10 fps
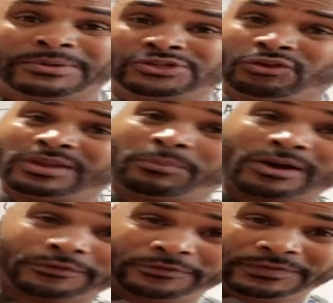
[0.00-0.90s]
But you only
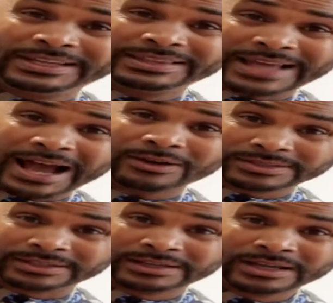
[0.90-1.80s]
bought it for
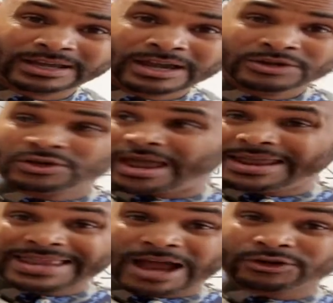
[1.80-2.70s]
$50,000.
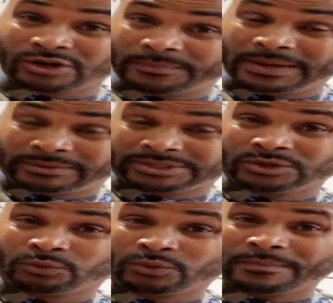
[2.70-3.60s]
And now you're going to be able
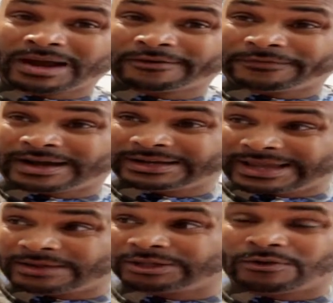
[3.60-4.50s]
to remodify
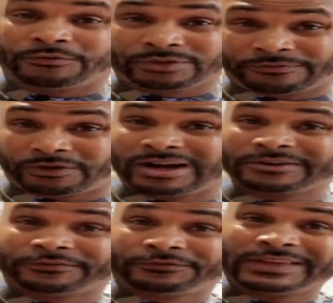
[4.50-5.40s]
that loan for them for
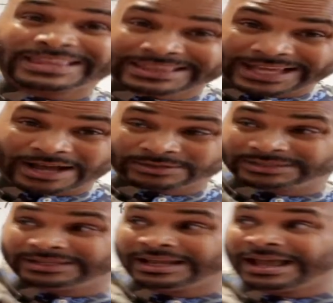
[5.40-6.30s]

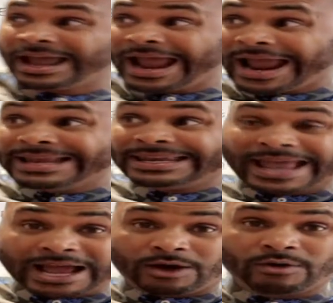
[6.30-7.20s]
$150,000. And
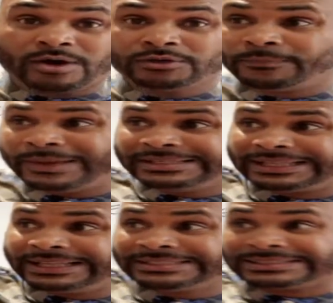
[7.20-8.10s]
now you
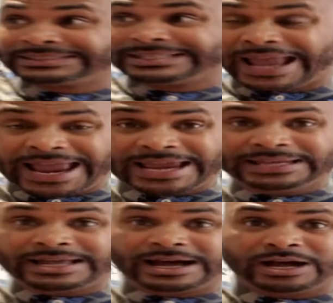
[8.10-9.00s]
basically just
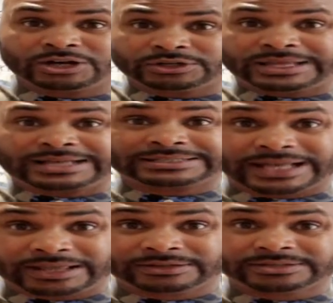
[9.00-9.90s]
gained
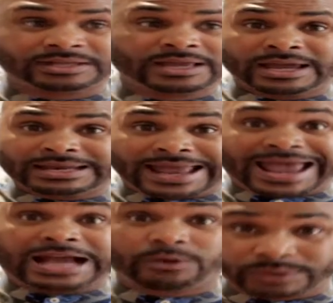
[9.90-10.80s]
$100,000 in
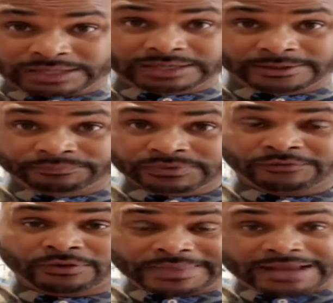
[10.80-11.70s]
equity
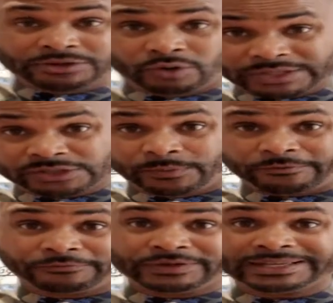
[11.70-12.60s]
from that note that you
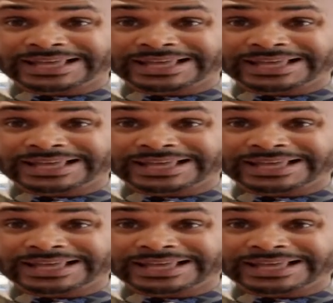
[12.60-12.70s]
bought for